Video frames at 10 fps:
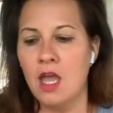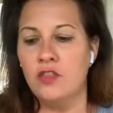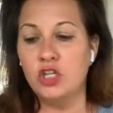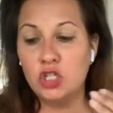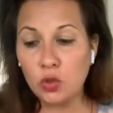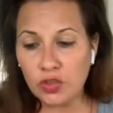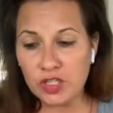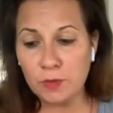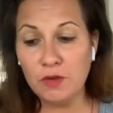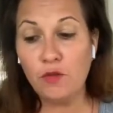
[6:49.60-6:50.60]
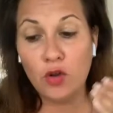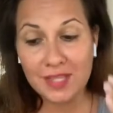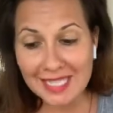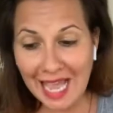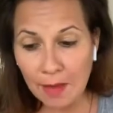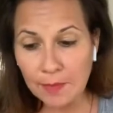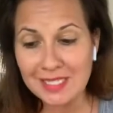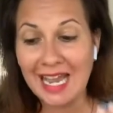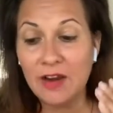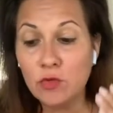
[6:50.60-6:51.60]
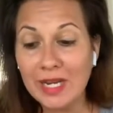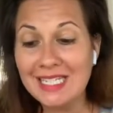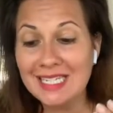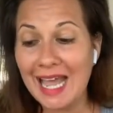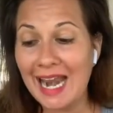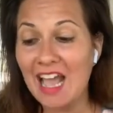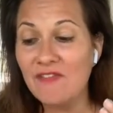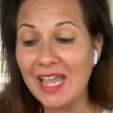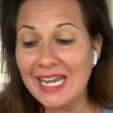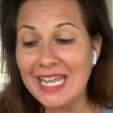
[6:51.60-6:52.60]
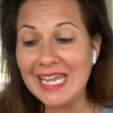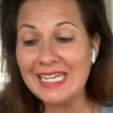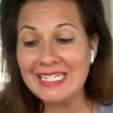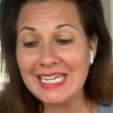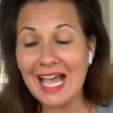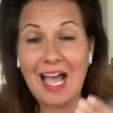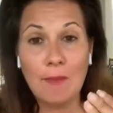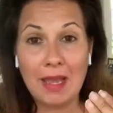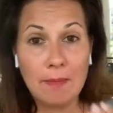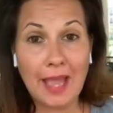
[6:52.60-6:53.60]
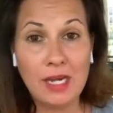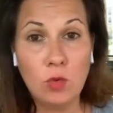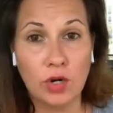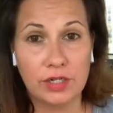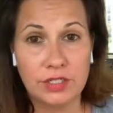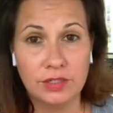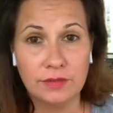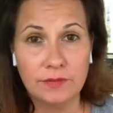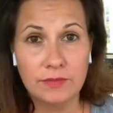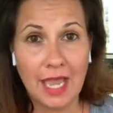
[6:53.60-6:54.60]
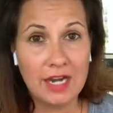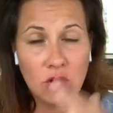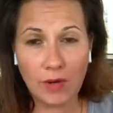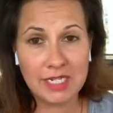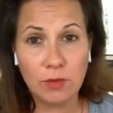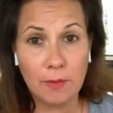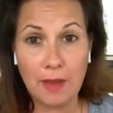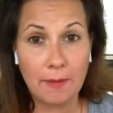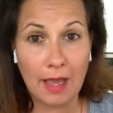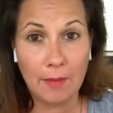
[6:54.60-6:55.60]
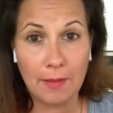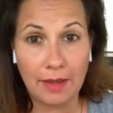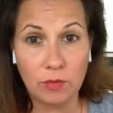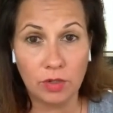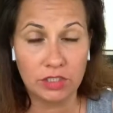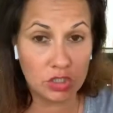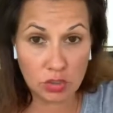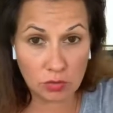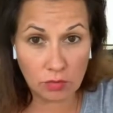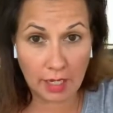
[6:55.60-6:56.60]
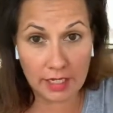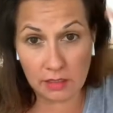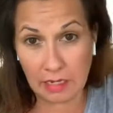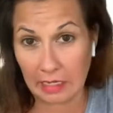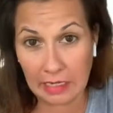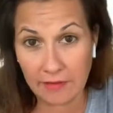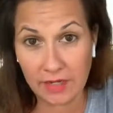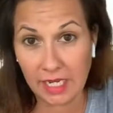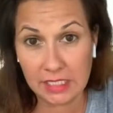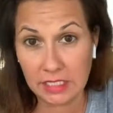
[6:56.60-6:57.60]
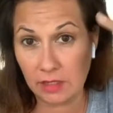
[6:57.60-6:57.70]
The truth is, before this happened, I really did not have any idea how my mind worked. I had no idea what my, how my mind worked. Did you? I didn't. I didn't have any idea.